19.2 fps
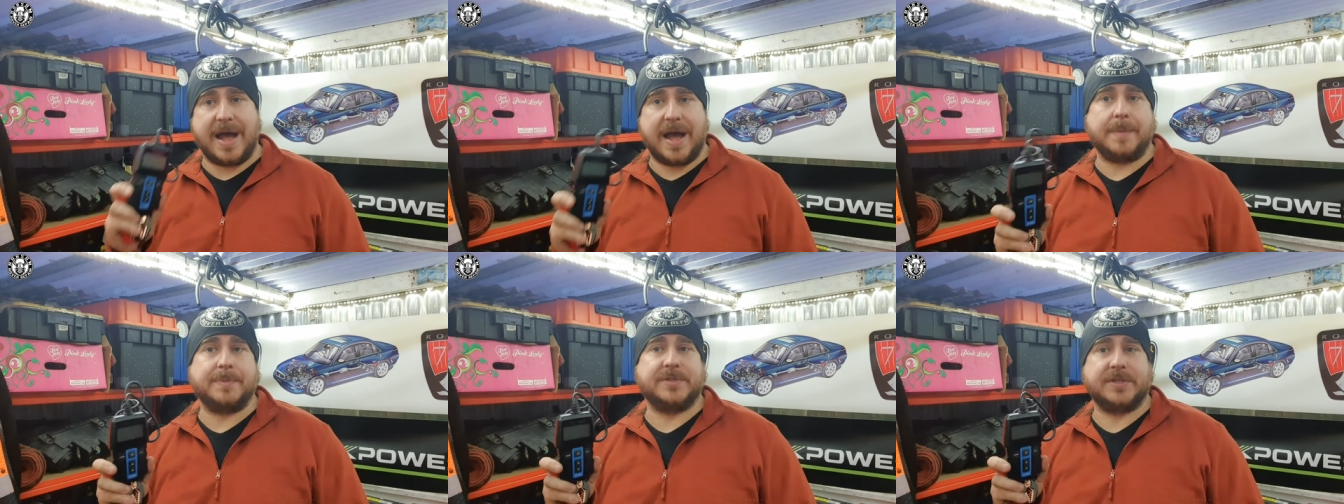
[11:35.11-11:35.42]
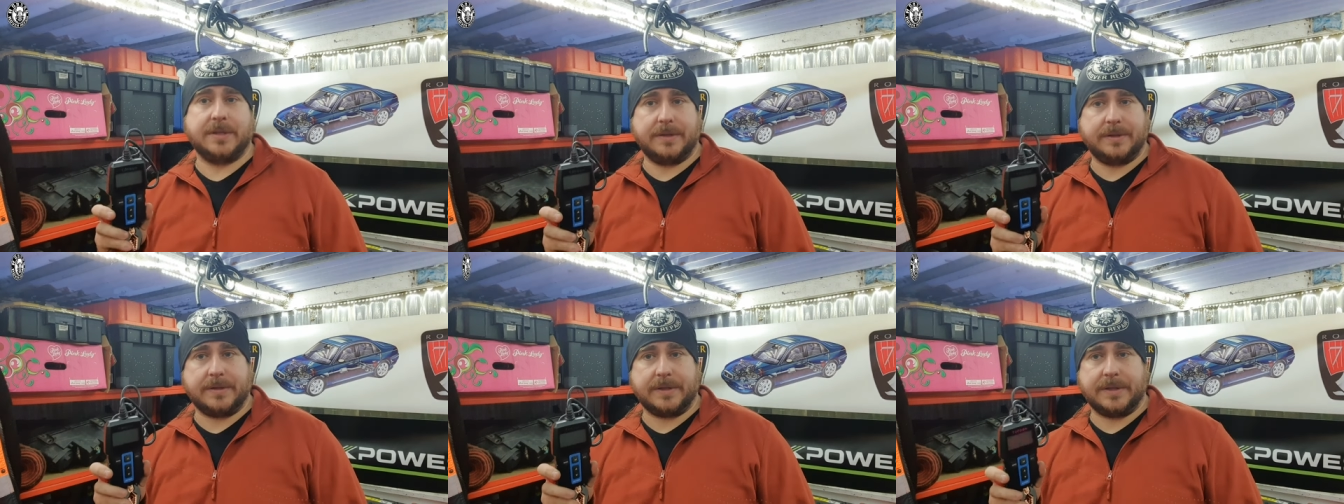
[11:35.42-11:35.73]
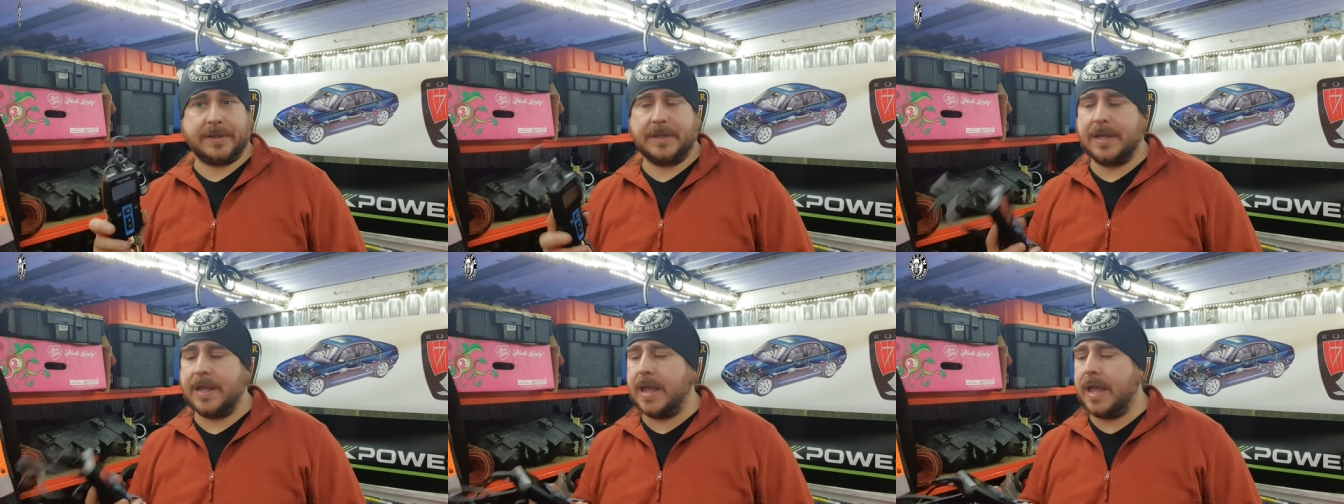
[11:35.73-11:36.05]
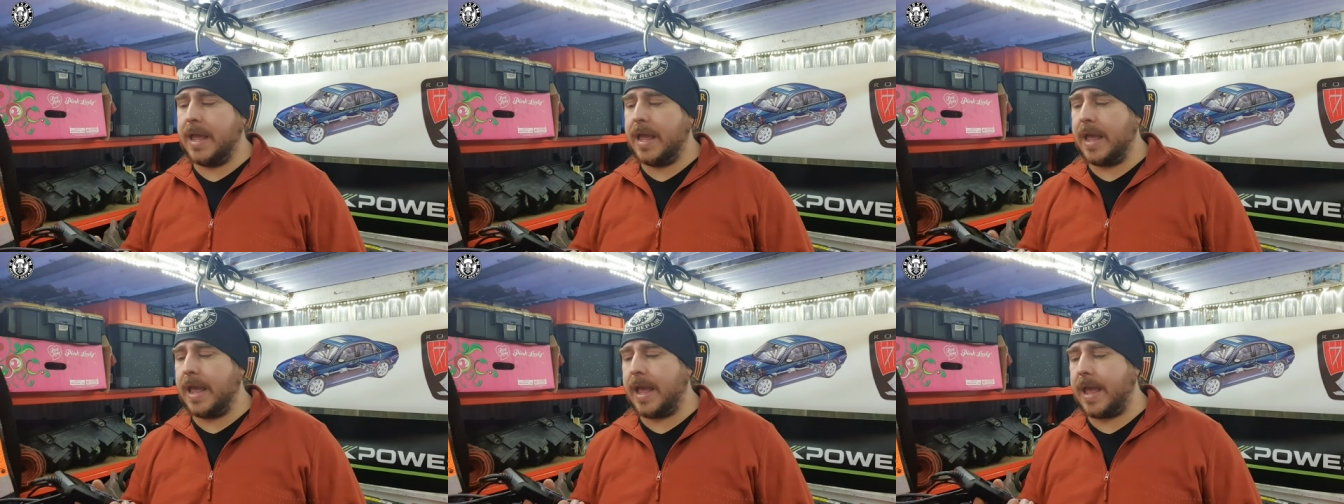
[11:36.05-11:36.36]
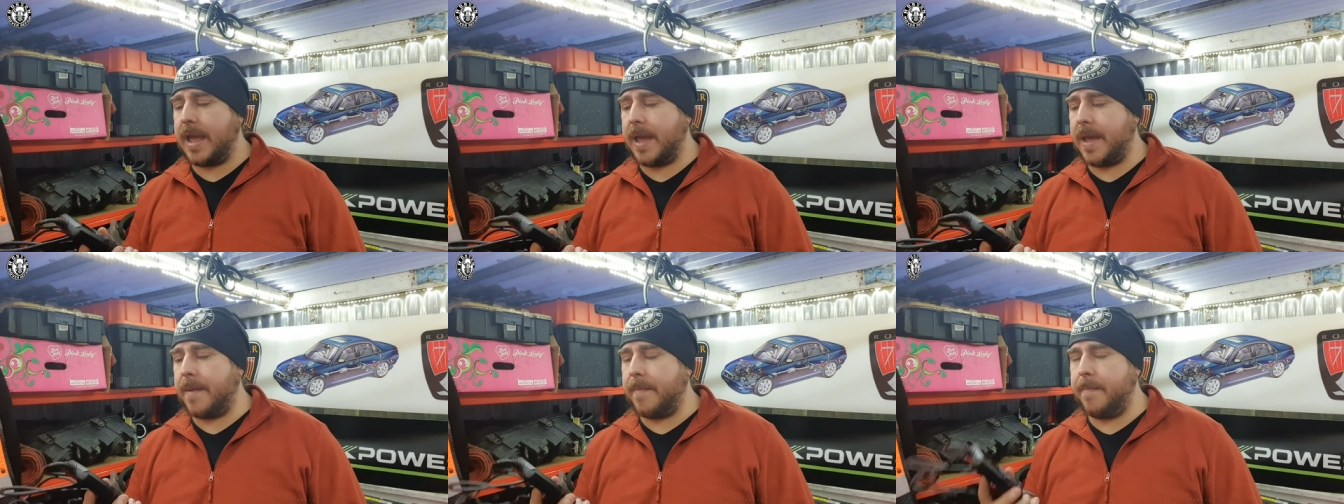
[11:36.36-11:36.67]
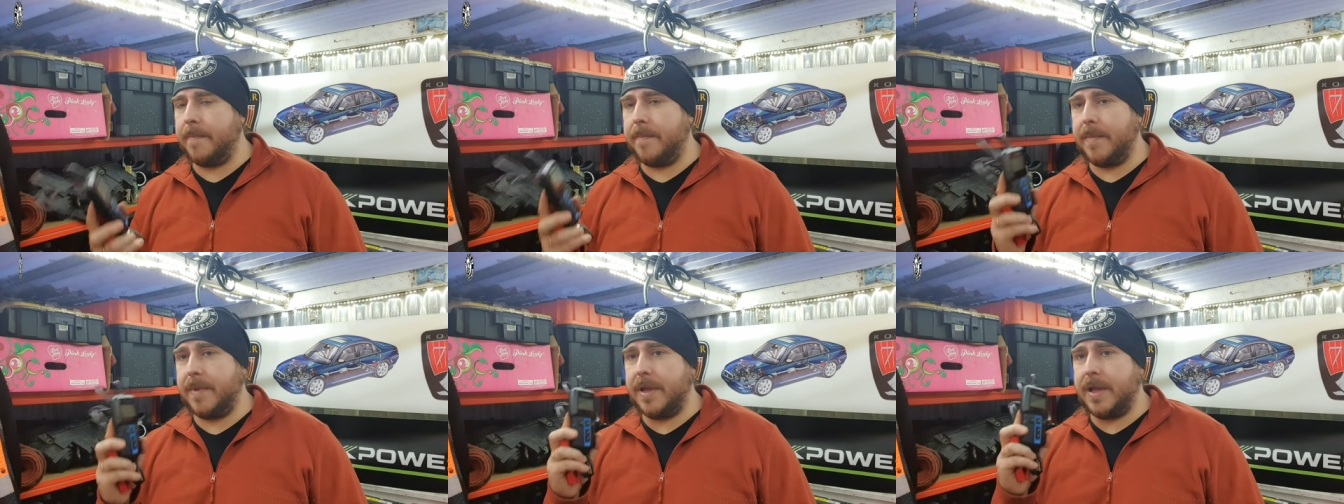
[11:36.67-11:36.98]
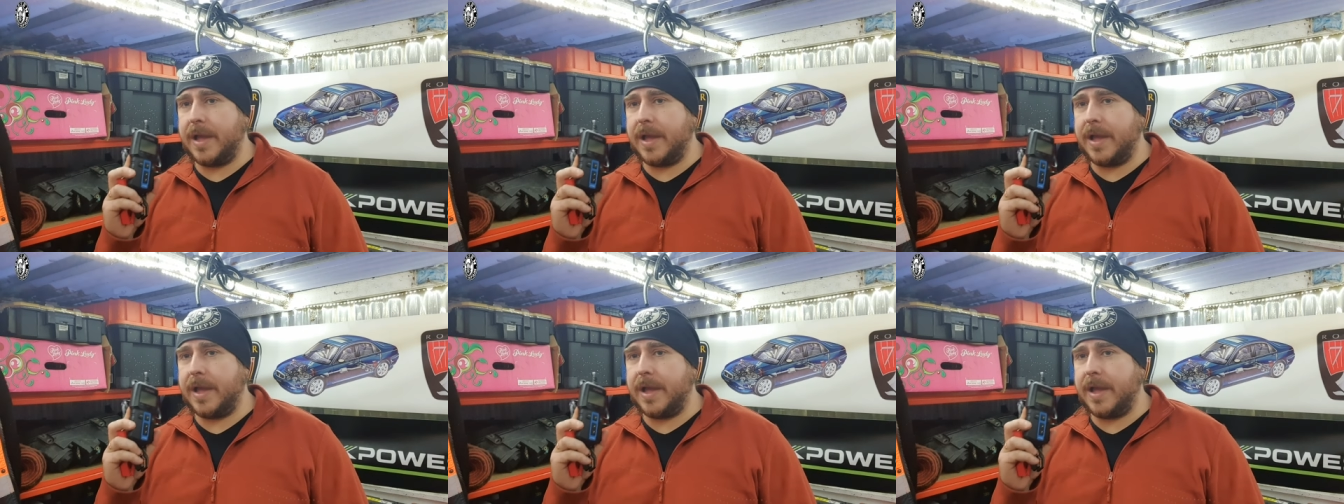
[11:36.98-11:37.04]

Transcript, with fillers: Absolutely. Um,